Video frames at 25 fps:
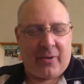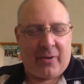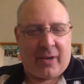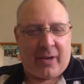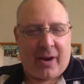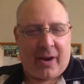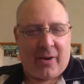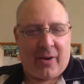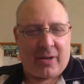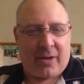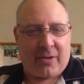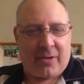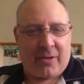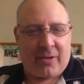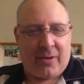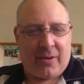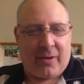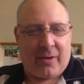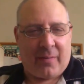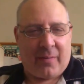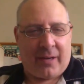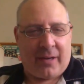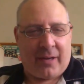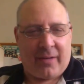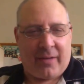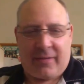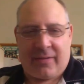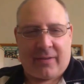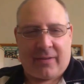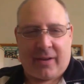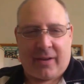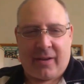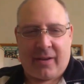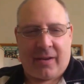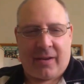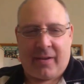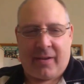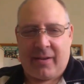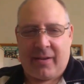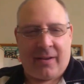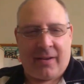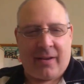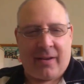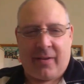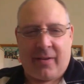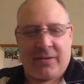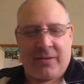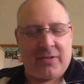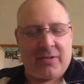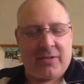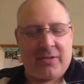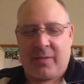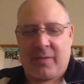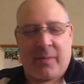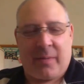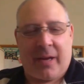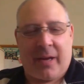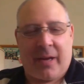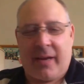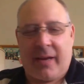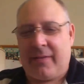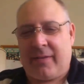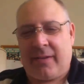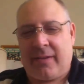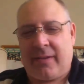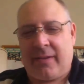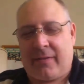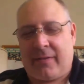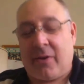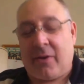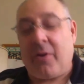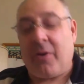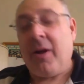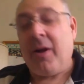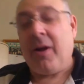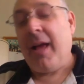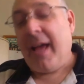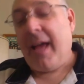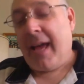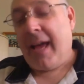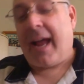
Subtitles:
character? I mean, it's just, it's just amazing. So, and